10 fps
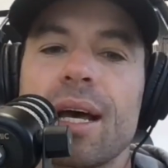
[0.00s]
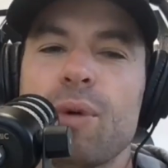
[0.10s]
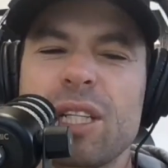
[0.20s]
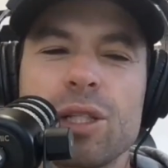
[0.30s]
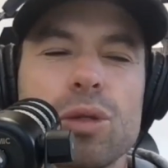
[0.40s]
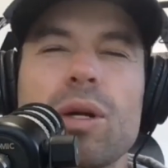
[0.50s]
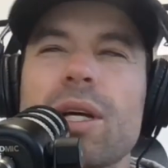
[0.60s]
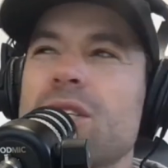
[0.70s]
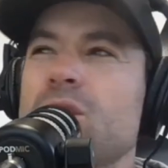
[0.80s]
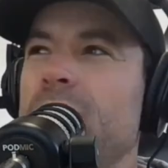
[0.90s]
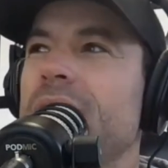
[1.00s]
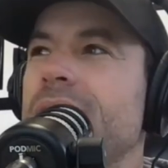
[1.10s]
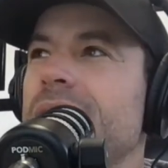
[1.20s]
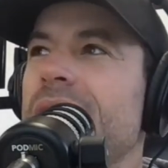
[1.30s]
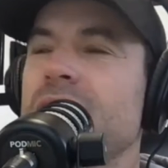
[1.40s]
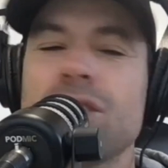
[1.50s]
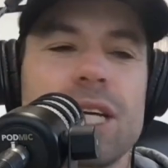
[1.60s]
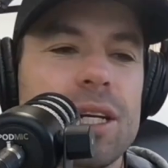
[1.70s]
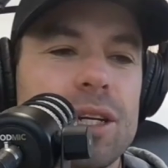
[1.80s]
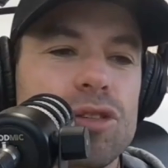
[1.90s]
we did sort of expect
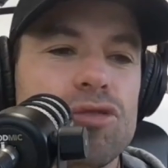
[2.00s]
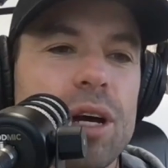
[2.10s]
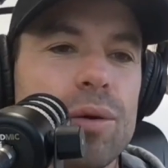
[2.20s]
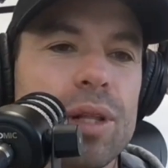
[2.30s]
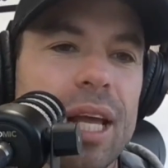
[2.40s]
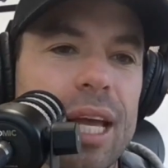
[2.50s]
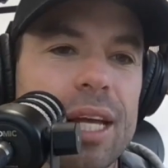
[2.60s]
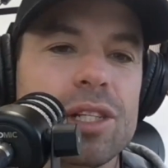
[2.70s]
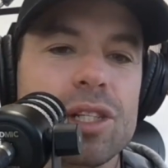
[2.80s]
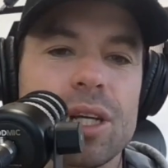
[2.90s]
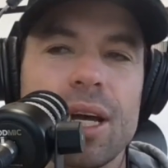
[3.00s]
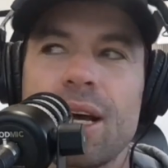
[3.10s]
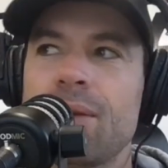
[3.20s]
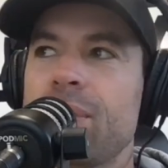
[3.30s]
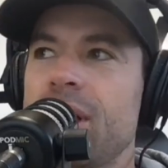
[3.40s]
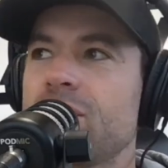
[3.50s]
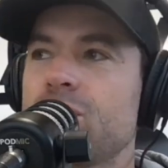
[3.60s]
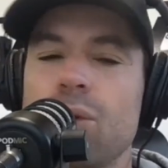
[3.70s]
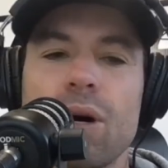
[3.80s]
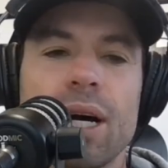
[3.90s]
Argentina to struggle on the edge,
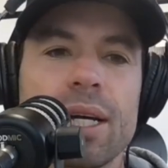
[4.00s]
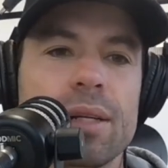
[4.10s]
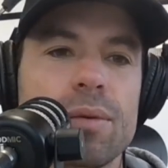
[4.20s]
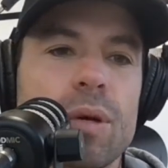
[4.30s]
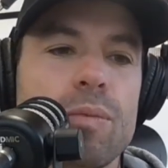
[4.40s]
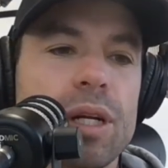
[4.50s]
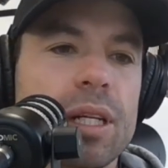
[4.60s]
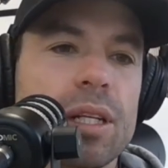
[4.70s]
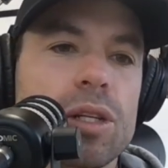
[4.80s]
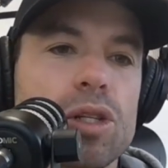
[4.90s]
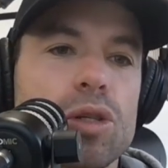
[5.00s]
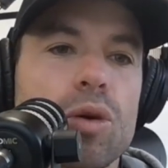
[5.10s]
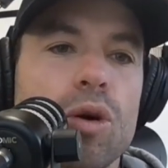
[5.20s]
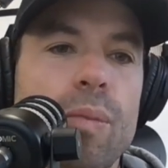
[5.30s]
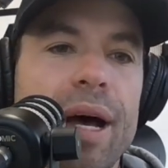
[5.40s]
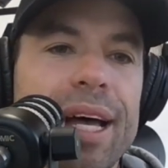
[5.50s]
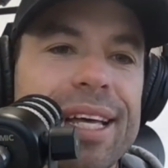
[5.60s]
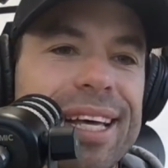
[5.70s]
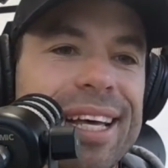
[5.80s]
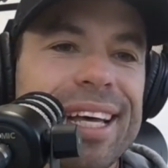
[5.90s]
hence why we predicted the score, but
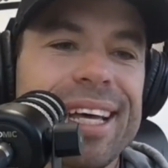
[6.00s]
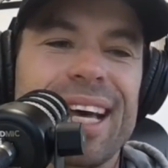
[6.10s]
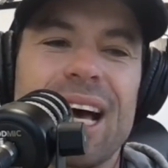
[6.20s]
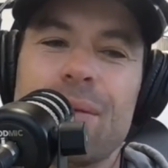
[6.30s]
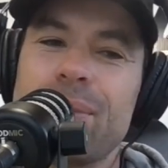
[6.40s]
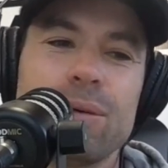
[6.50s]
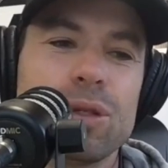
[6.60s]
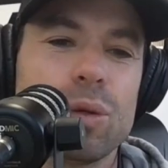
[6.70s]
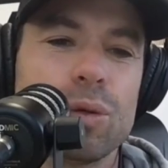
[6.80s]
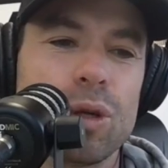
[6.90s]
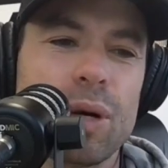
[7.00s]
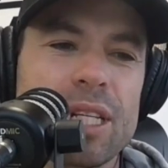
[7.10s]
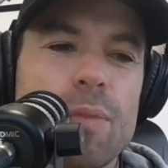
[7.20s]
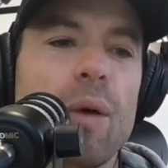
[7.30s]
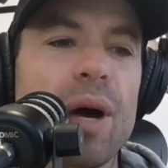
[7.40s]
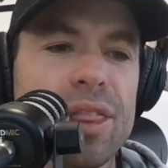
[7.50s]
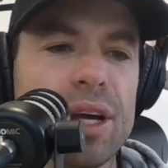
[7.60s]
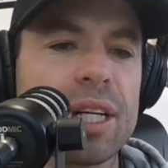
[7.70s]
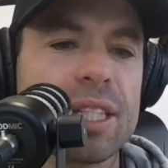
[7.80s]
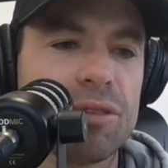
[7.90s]
it was all too easy. But one
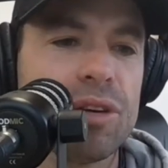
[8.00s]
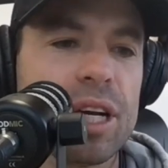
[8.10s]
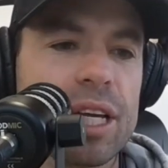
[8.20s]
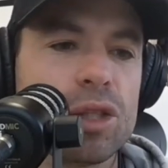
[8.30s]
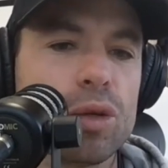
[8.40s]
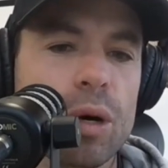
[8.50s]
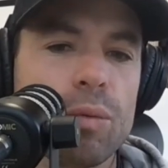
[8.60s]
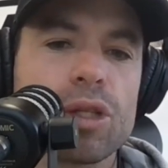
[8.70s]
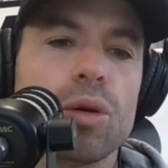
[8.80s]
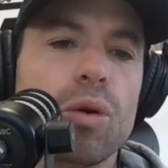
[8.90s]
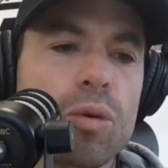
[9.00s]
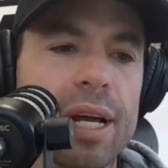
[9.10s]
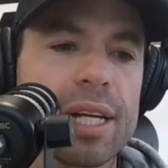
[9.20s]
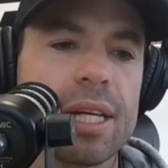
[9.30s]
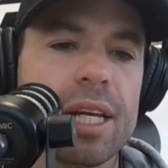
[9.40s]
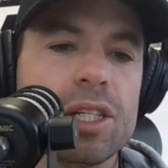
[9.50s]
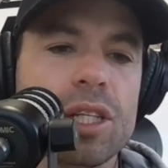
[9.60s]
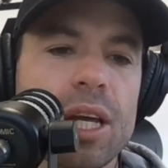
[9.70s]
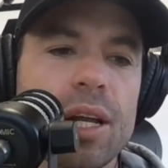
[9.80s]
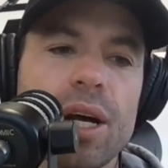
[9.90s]
thing I did really enjoy was the All Blacks edge
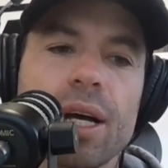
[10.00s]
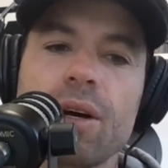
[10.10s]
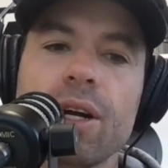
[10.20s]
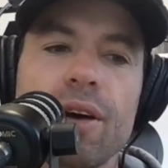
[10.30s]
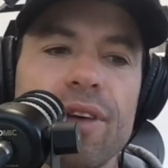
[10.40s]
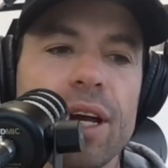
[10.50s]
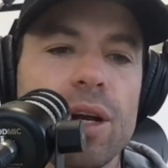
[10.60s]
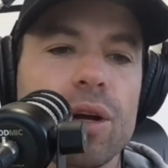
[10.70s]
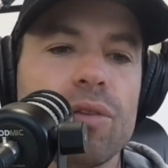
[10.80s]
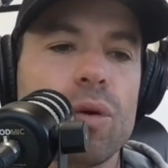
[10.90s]
D. Like I know I've had a lot of